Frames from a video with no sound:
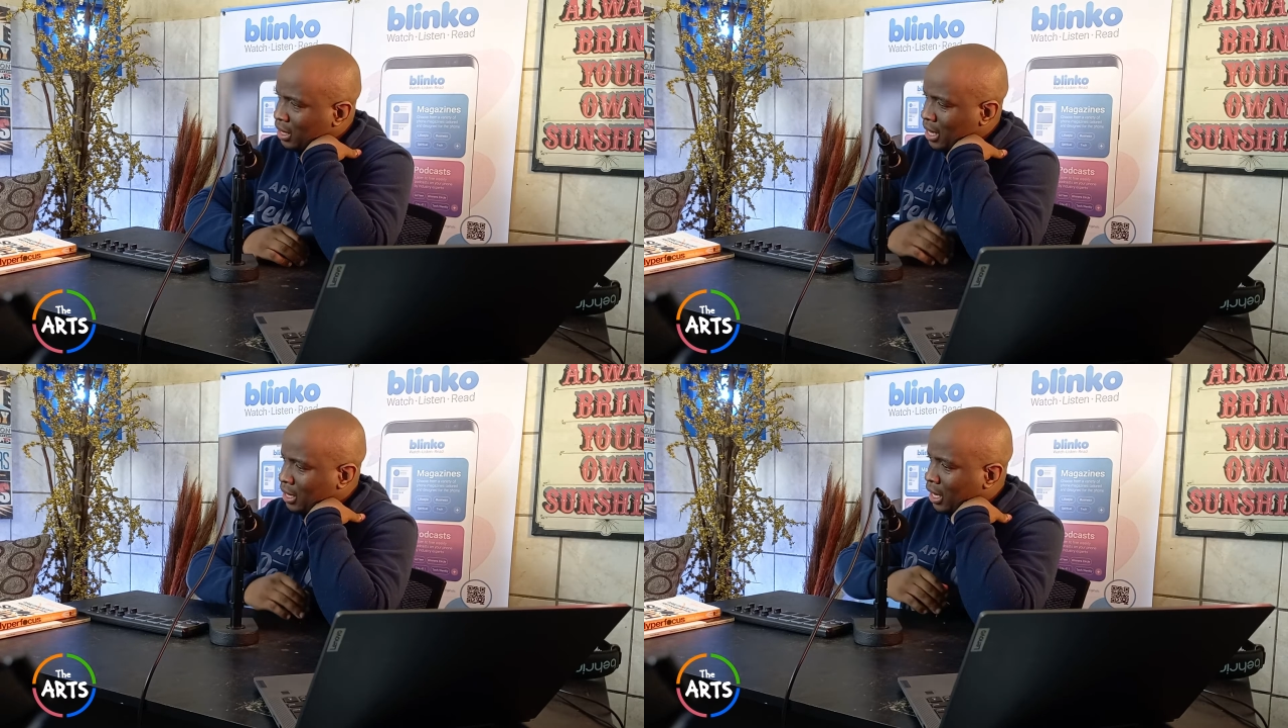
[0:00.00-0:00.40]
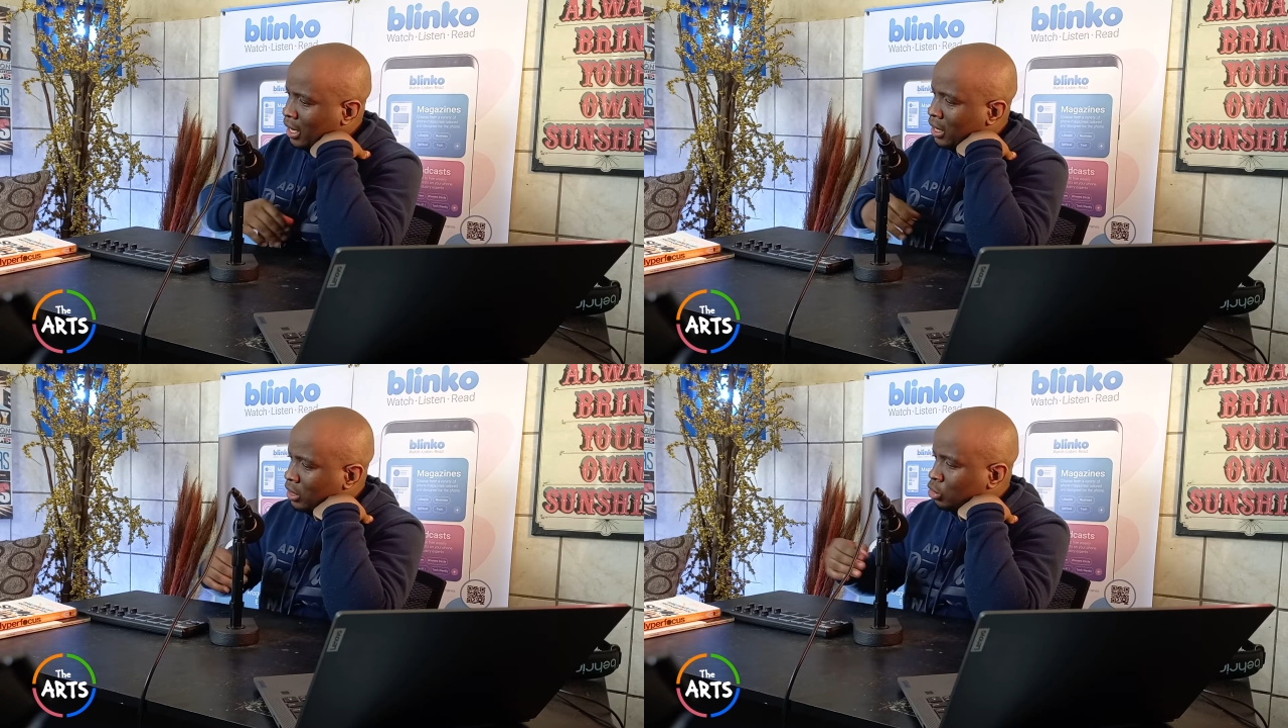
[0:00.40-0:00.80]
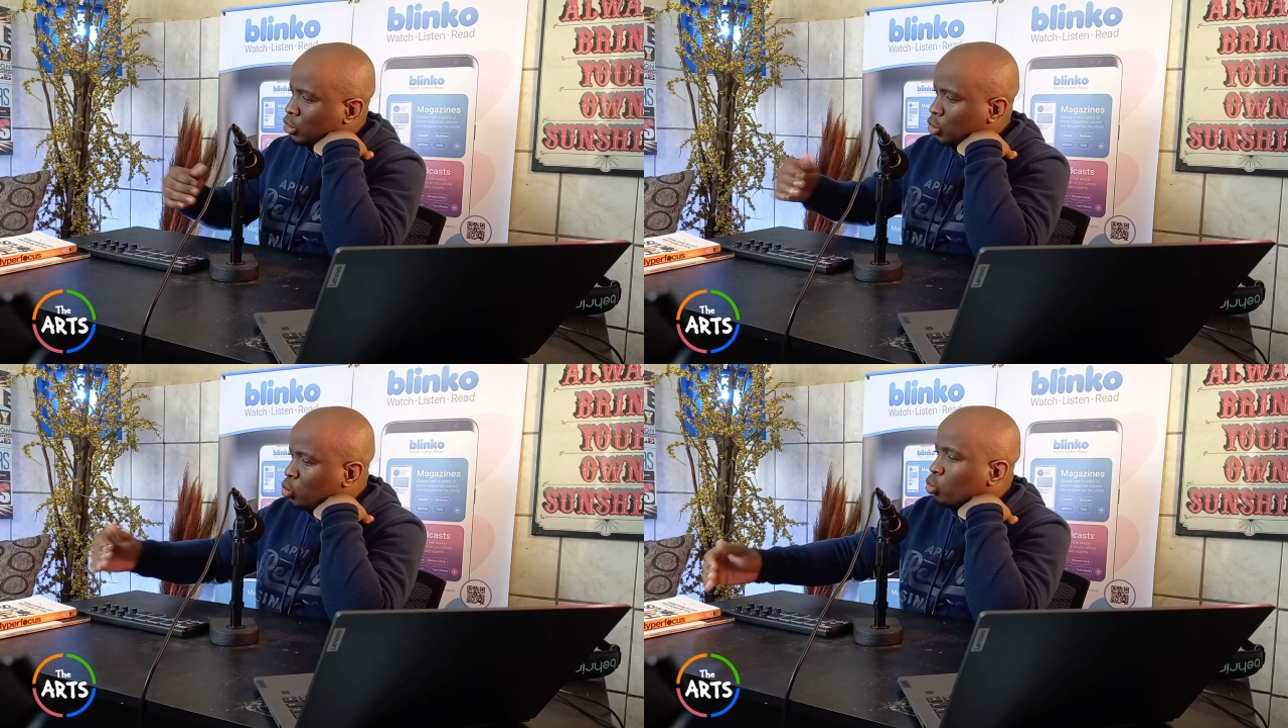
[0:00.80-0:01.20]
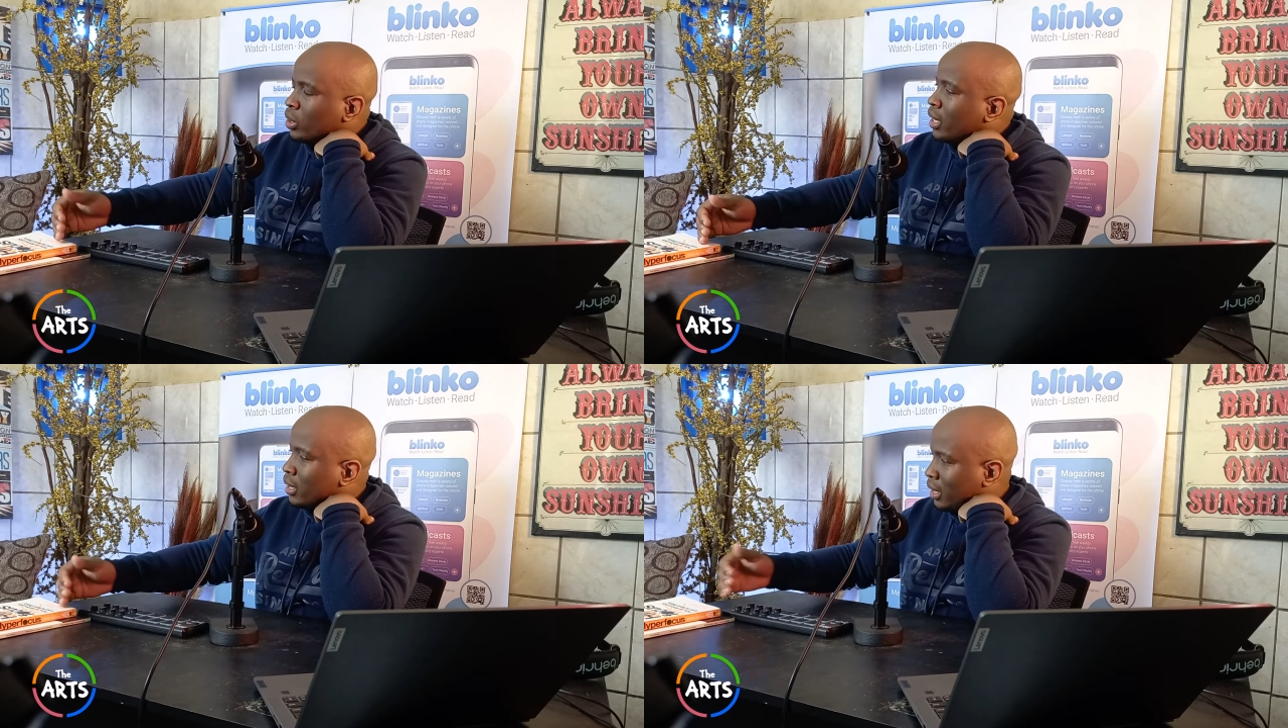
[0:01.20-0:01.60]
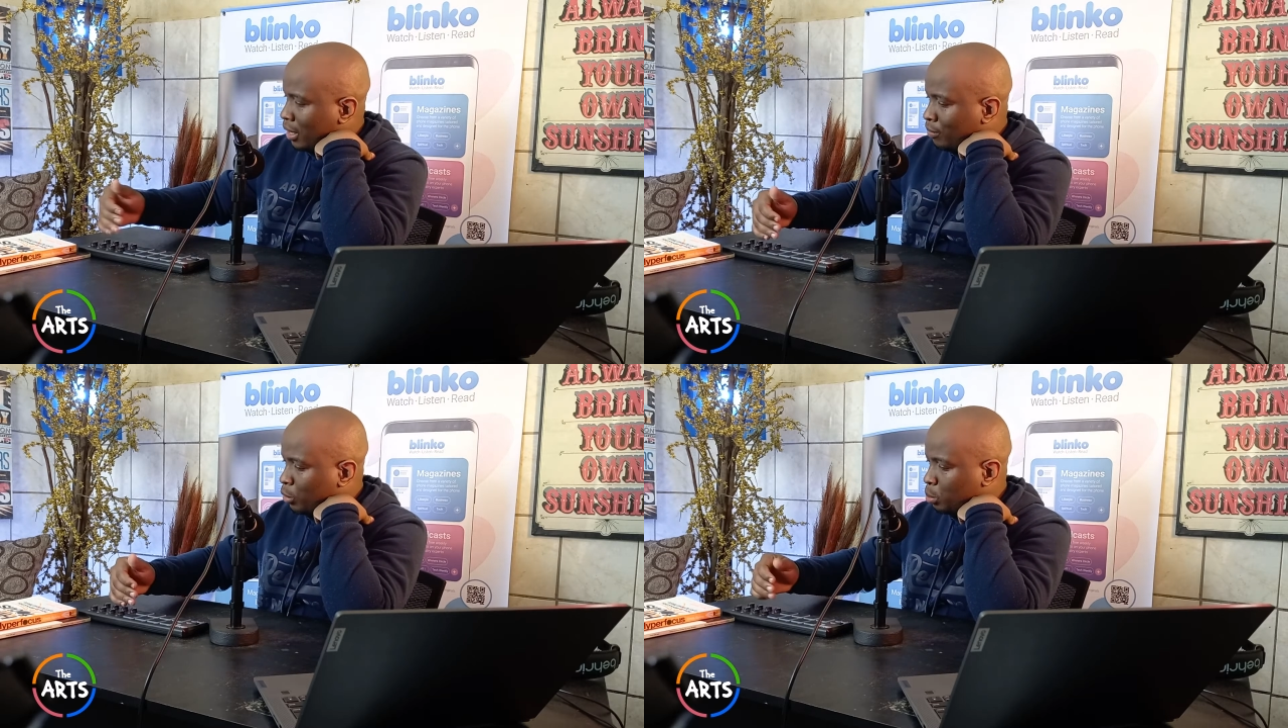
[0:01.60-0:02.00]
that a school can
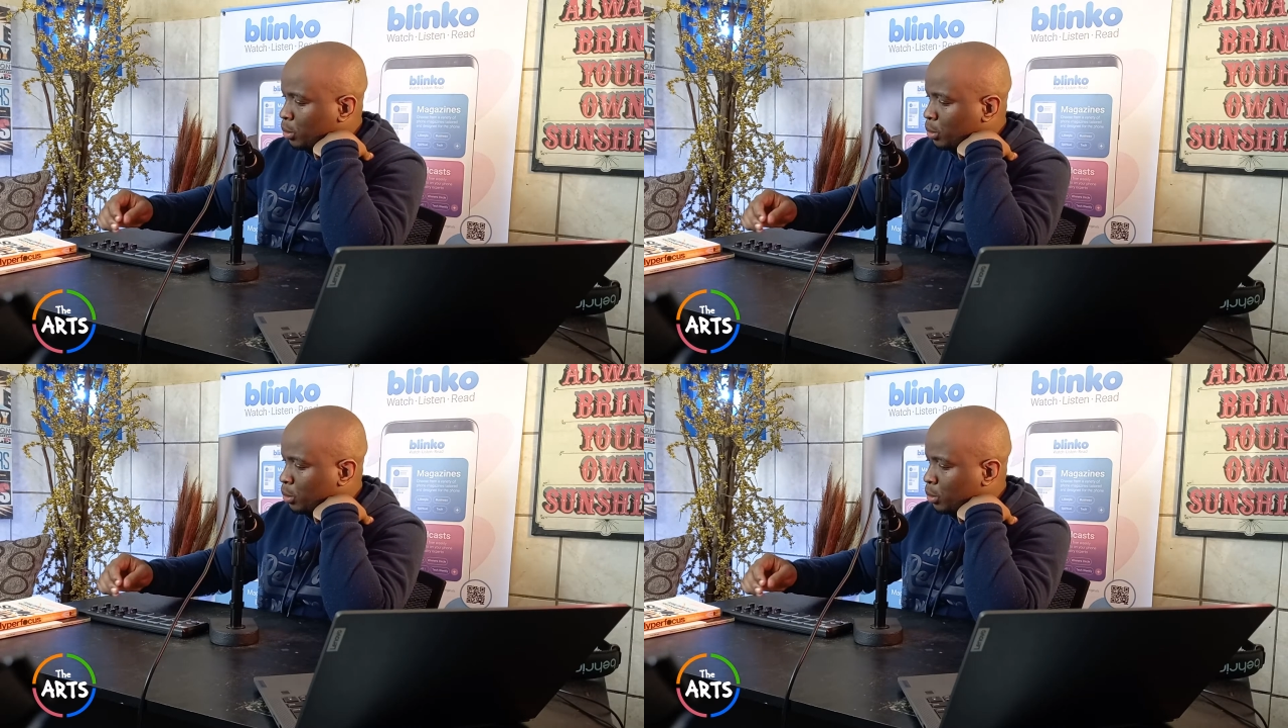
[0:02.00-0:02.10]
give you?